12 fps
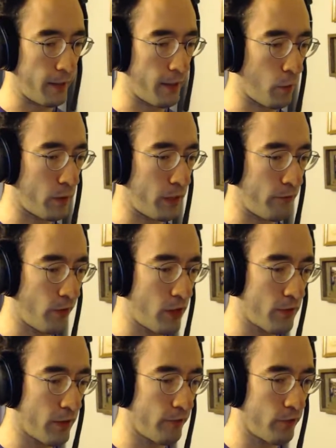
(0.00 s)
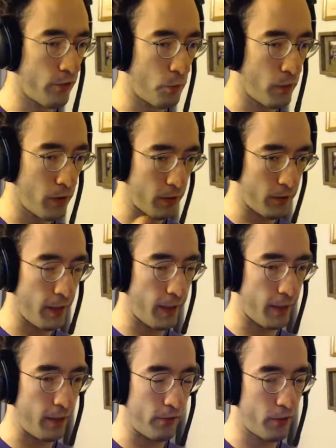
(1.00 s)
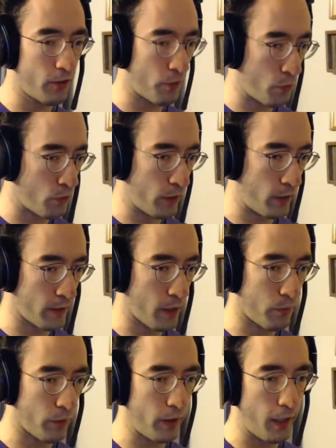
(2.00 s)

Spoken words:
Now when he fires that first spark attack, he starts moving at that point,